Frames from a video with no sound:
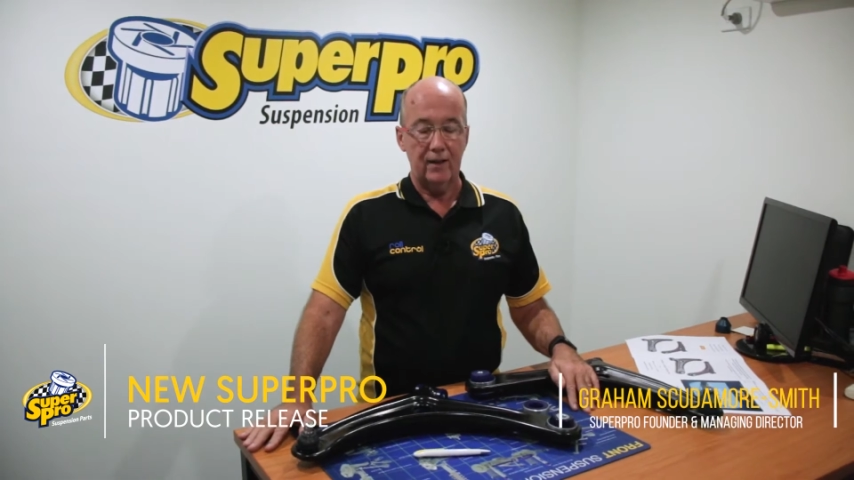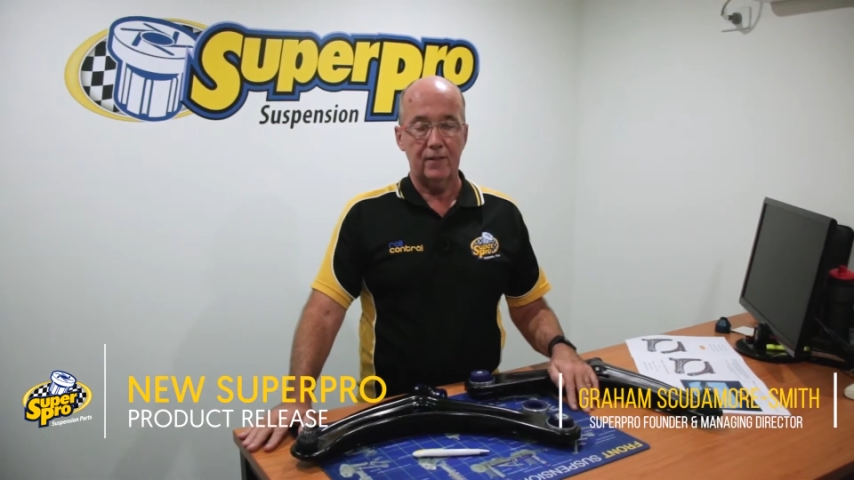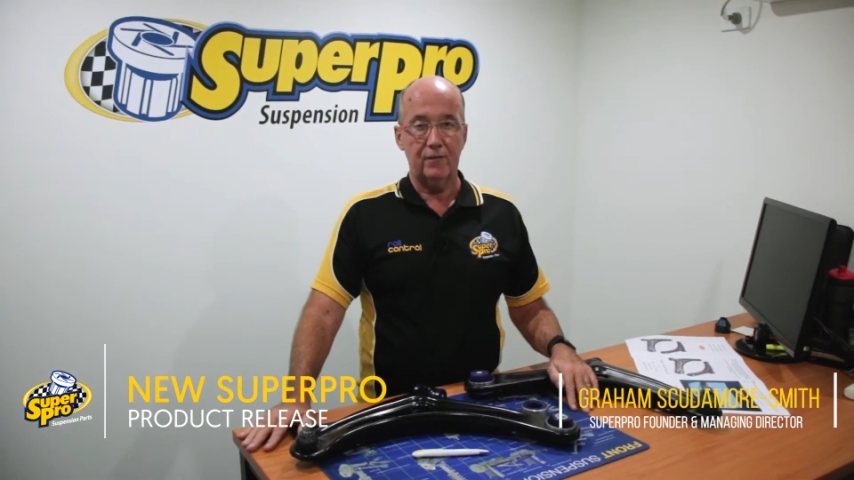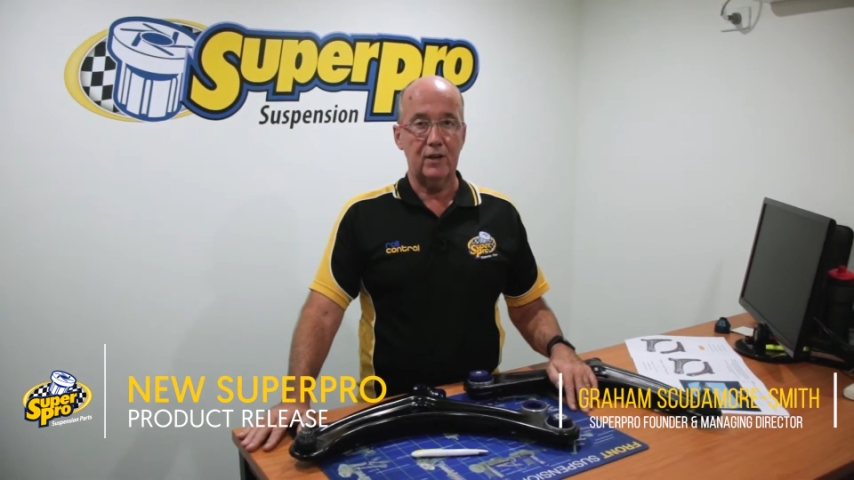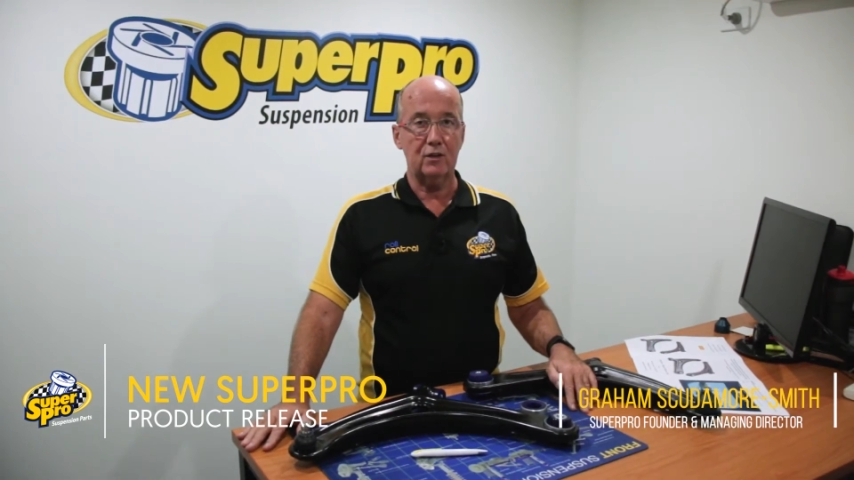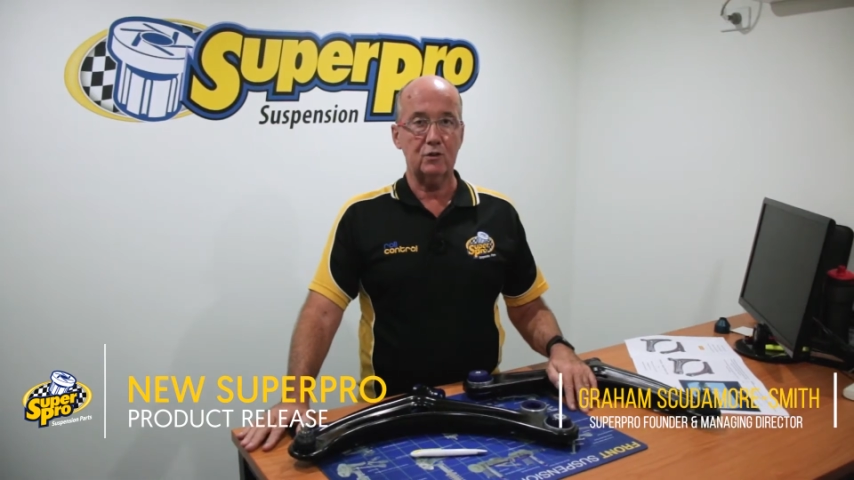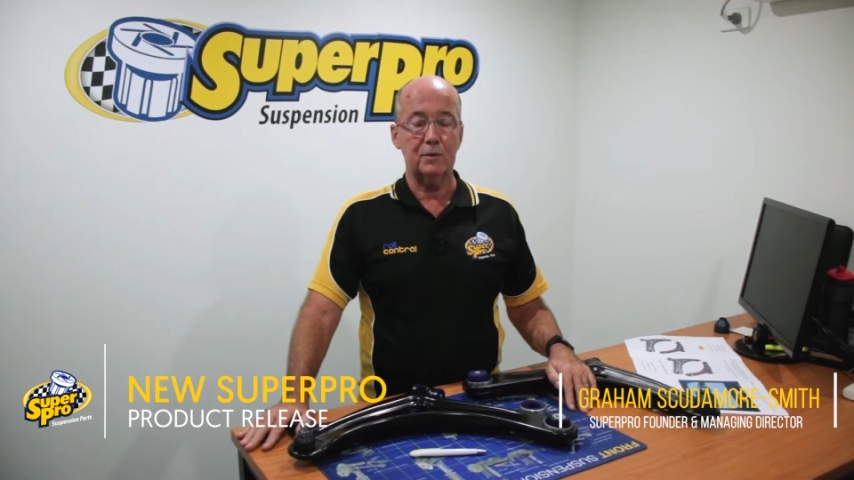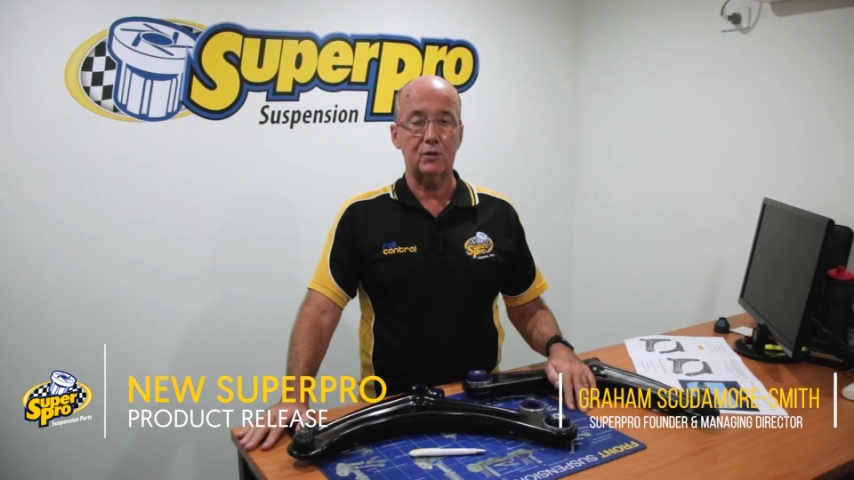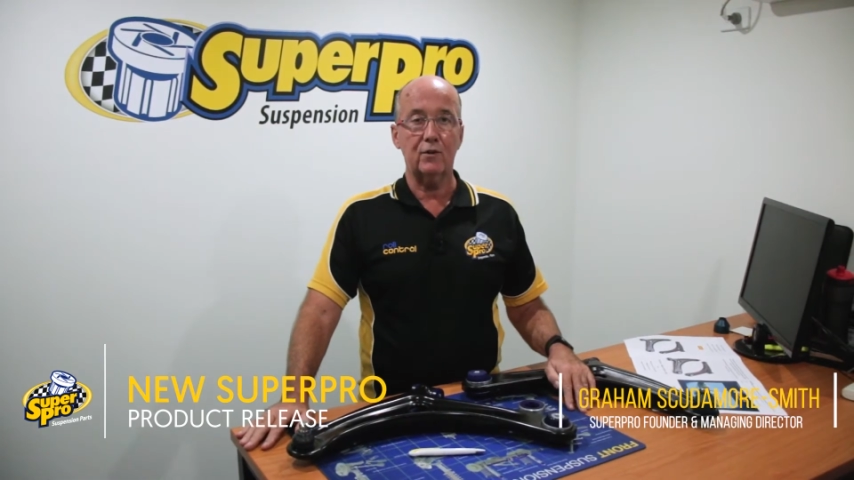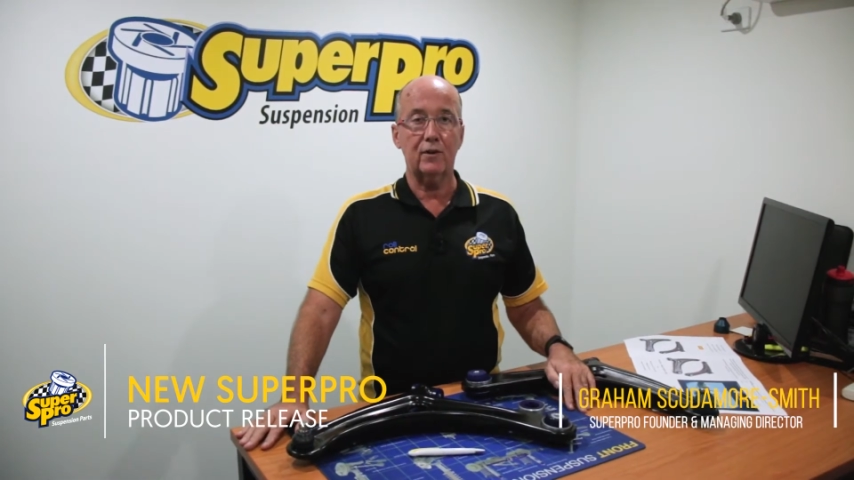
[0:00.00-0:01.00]
The vehicles we're
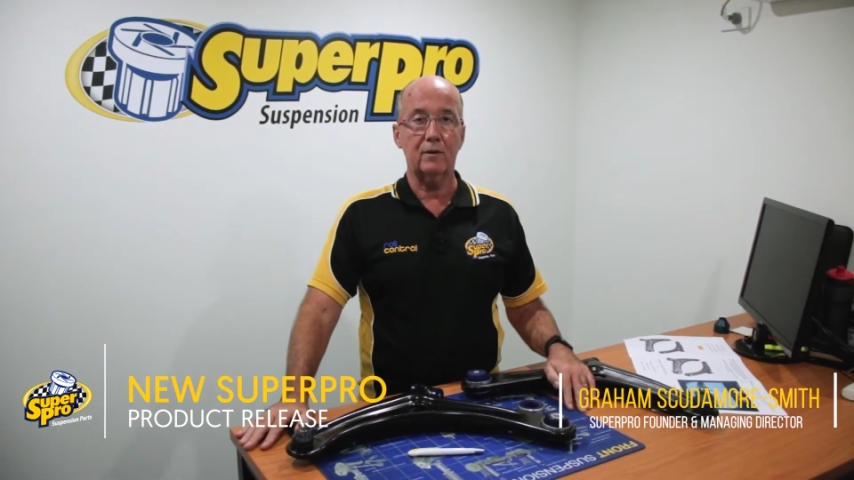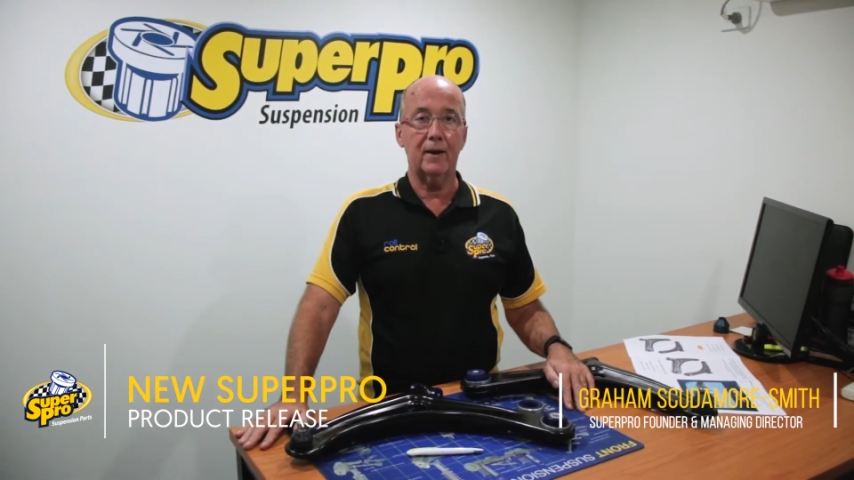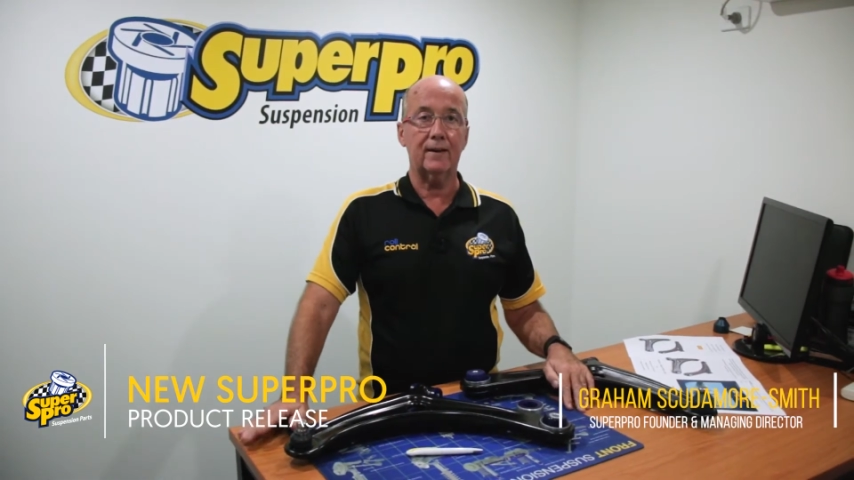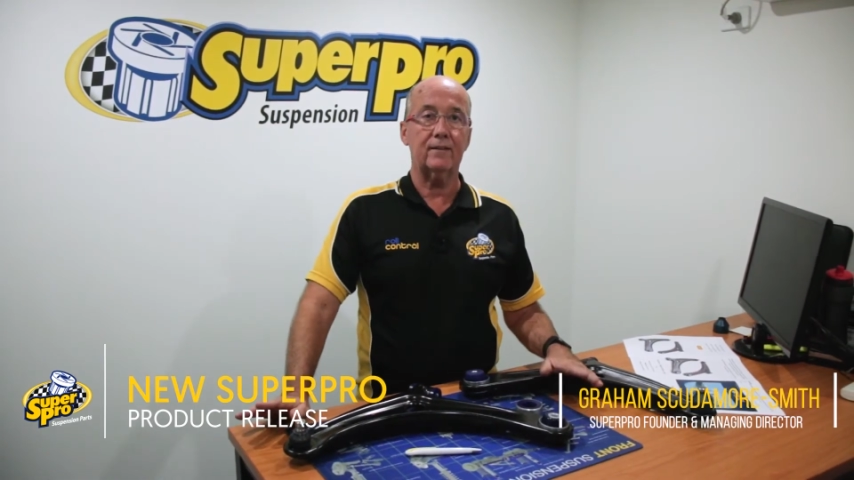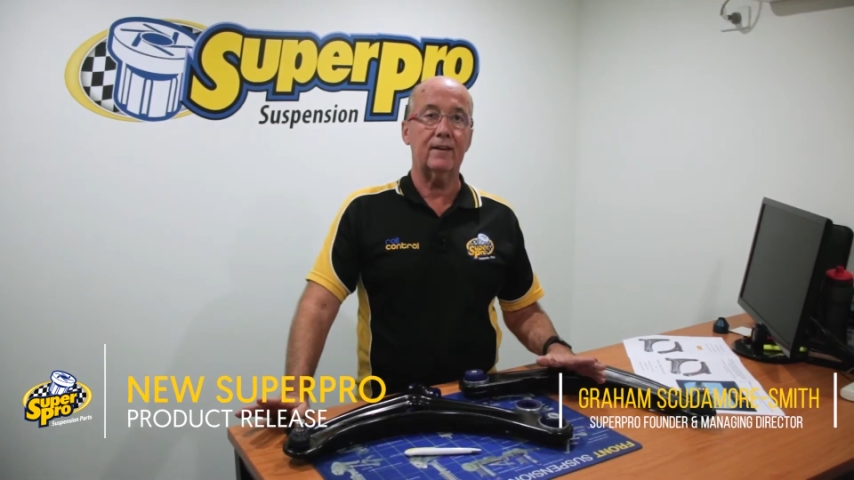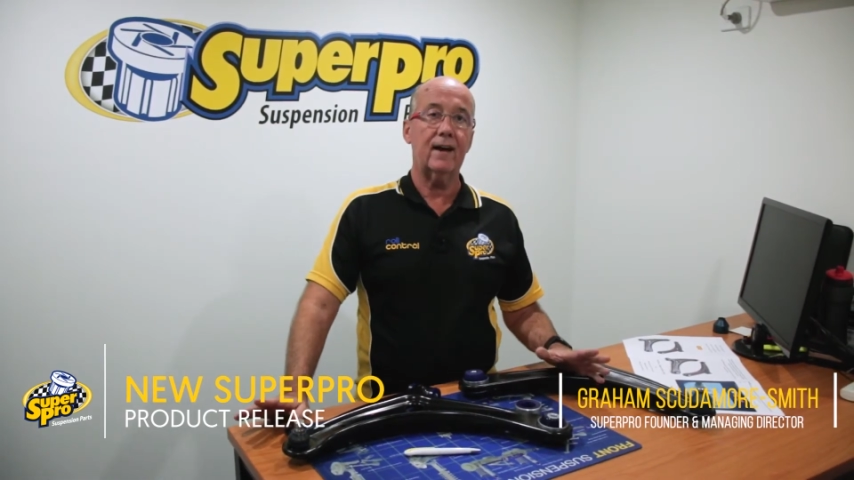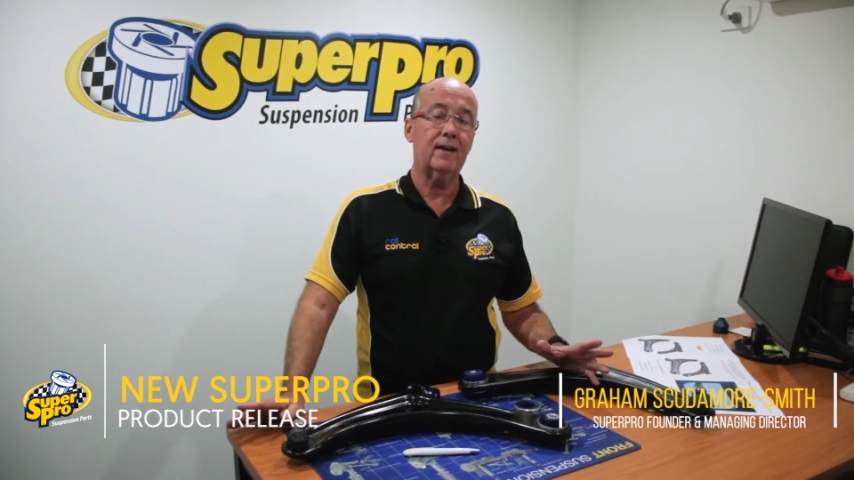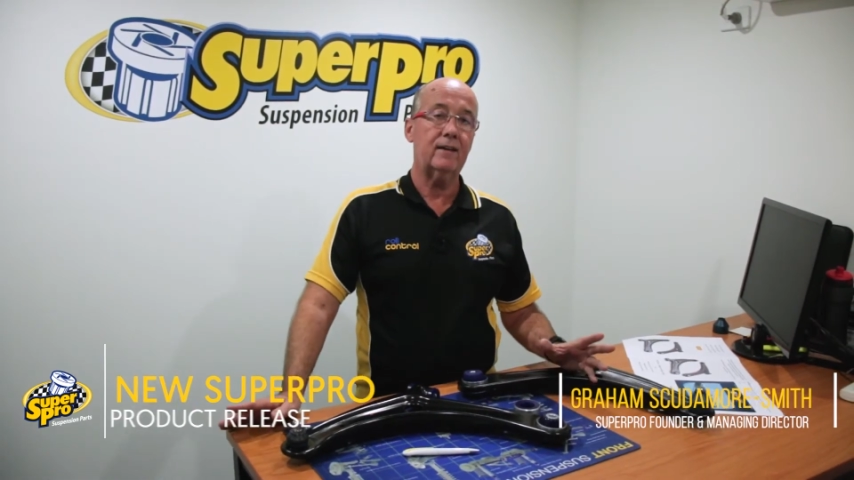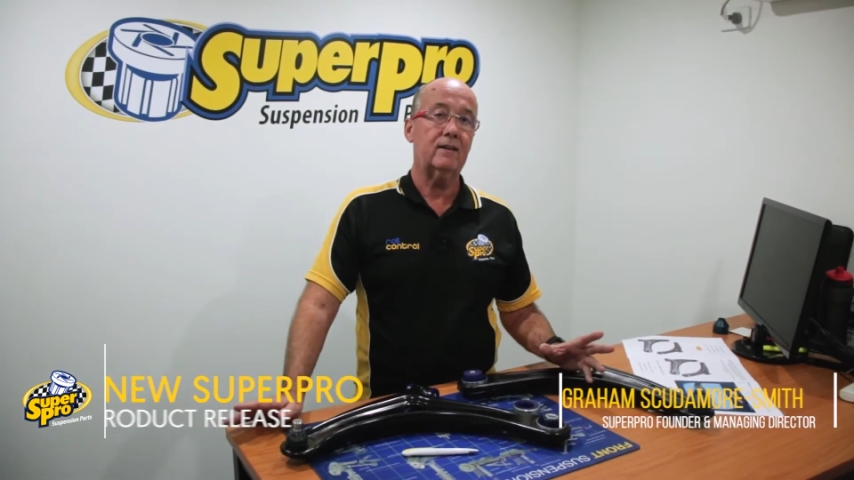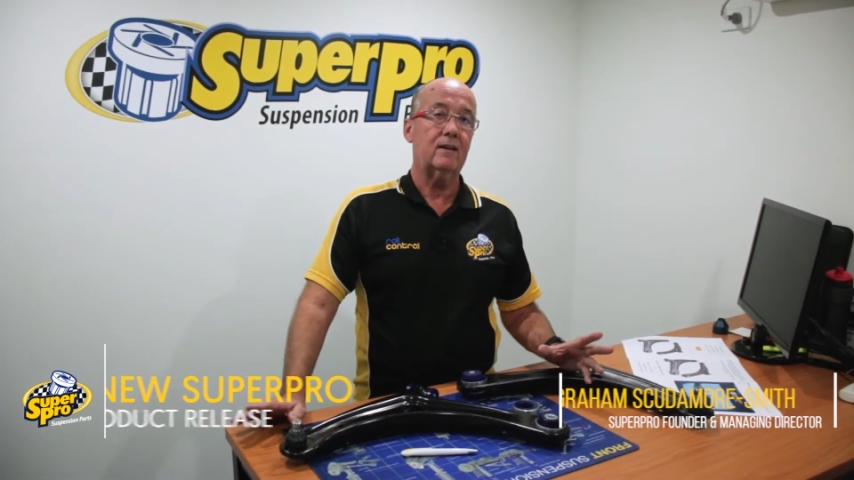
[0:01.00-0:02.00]
talking about
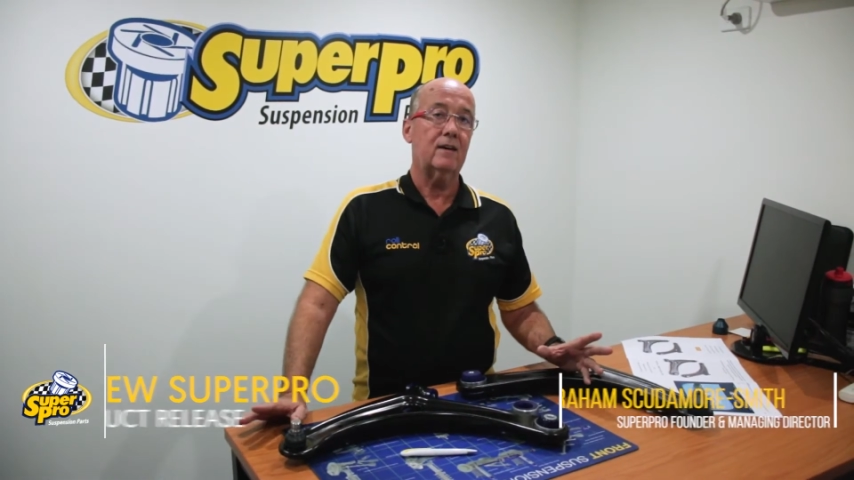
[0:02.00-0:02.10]
today,